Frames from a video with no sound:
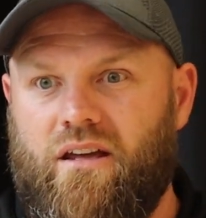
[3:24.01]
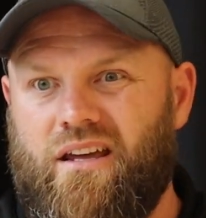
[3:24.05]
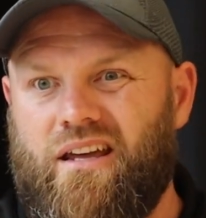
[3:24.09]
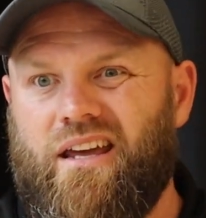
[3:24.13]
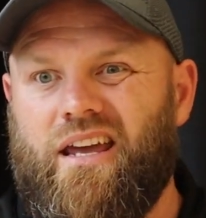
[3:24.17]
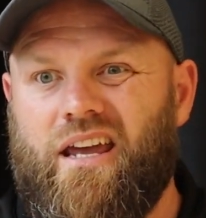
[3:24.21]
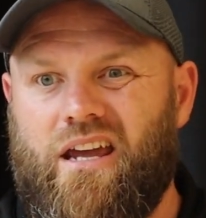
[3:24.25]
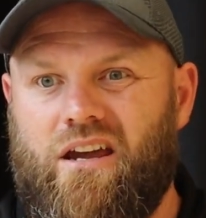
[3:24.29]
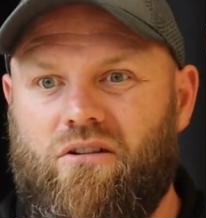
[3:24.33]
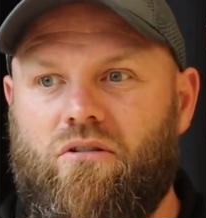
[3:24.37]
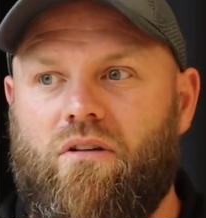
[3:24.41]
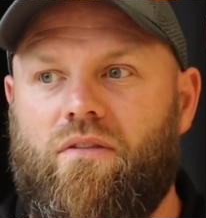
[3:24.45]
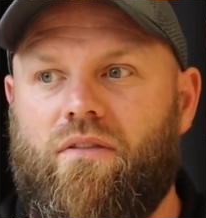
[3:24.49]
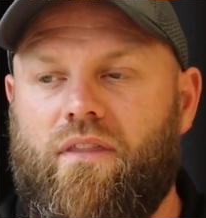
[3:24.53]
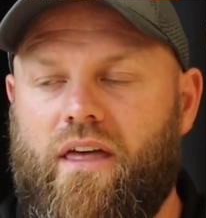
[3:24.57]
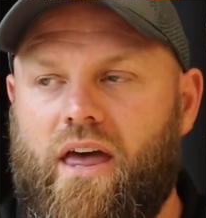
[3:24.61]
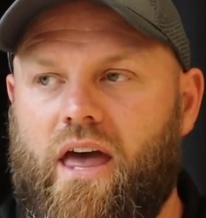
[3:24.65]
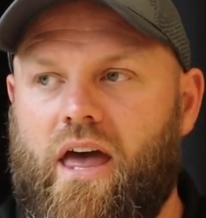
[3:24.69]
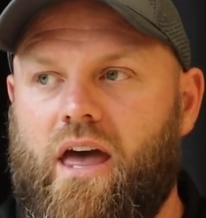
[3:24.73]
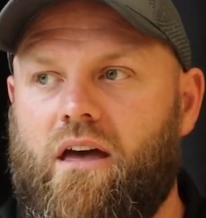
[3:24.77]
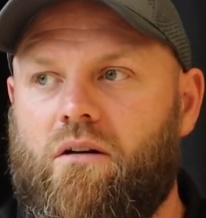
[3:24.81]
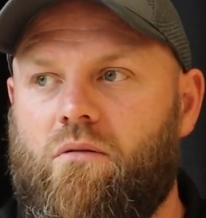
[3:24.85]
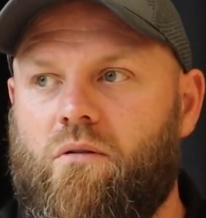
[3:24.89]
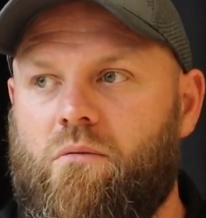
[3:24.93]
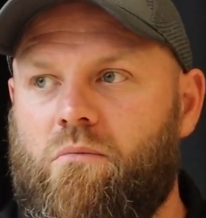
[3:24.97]
here and
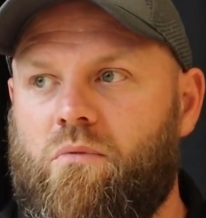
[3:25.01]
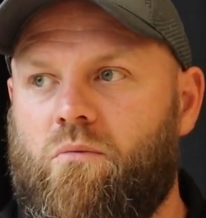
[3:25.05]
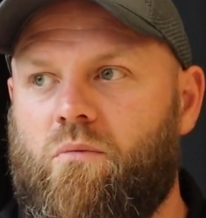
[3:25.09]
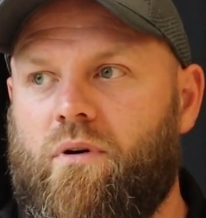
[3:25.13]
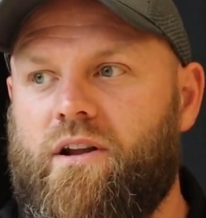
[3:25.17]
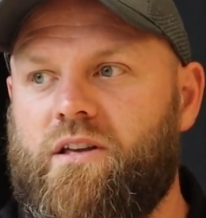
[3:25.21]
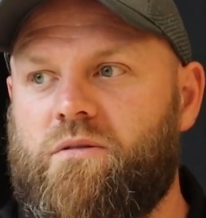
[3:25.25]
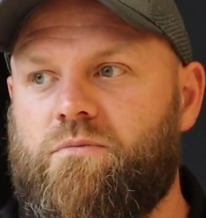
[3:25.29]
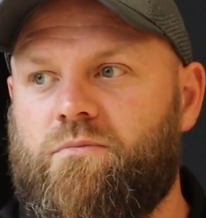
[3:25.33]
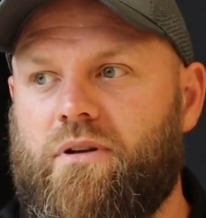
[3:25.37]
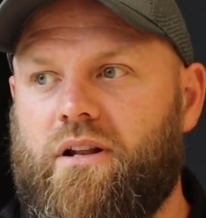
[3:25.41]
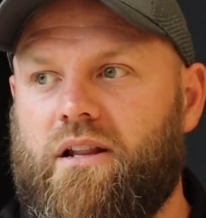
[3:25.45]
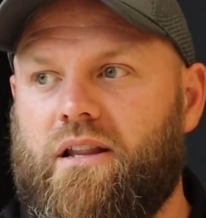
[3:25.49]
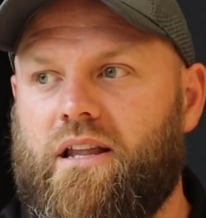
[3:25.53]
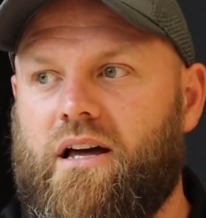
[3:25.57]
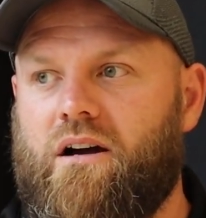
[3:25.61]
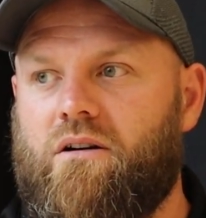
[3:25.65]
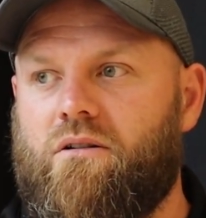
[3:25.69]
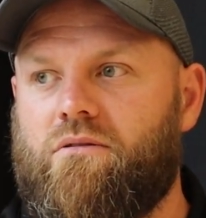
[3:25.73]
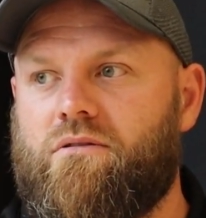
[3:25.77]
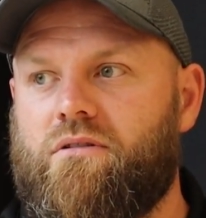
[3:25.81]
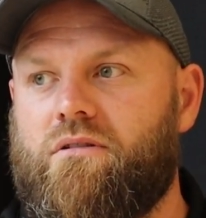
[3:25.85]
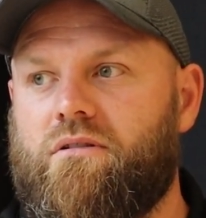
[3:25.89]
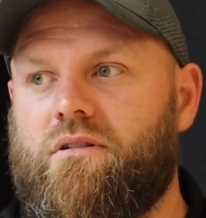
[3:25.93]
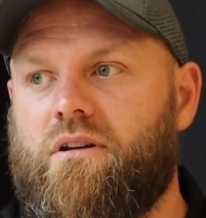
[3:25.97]
there when it's been
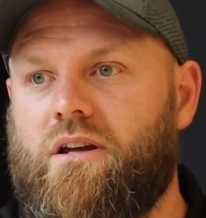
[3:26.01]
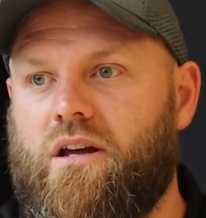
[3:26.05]
allowed.